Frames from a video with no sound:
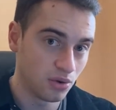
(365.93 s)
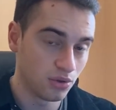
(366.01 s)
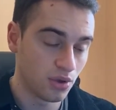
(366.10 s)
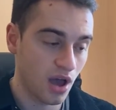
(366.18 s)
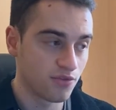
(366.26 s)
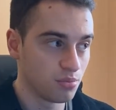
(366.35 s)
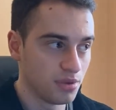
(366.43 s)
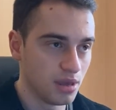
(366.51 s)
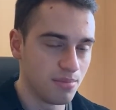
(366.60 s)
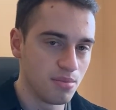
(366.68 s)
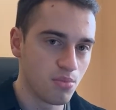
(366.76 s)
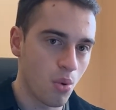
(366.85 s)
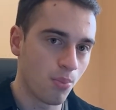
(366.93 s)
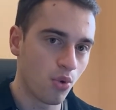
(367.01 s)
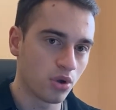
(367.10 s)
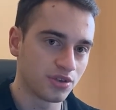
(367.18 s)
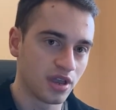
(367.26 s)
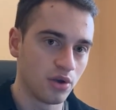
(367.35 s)
You have to be a bit more
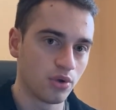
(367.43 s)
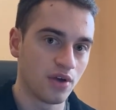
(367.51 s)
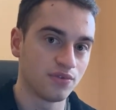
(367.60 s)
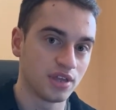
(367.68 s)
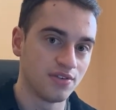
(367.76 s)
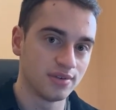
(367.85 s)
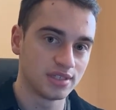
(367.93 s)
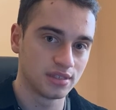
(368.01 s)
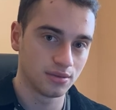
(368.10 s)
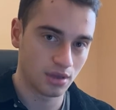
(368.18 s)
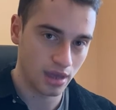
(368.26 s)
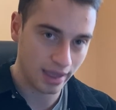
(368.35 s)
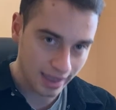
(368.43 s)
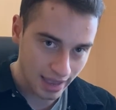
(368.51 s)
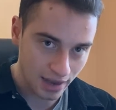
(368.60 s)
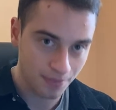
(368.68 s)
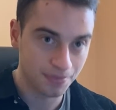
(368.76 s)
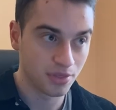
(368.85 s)
broad here, and you have to give it,
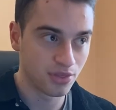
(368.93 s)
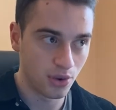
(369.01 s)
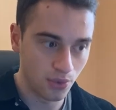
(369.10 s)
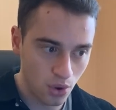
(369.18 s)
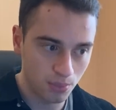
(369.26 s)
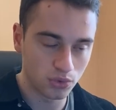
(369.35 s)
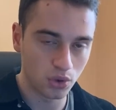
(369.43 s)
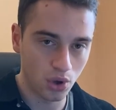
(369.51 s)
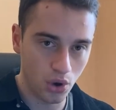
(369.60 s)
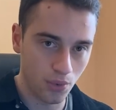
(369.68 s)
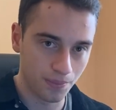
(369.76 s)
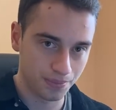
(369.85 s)
again, the room to go.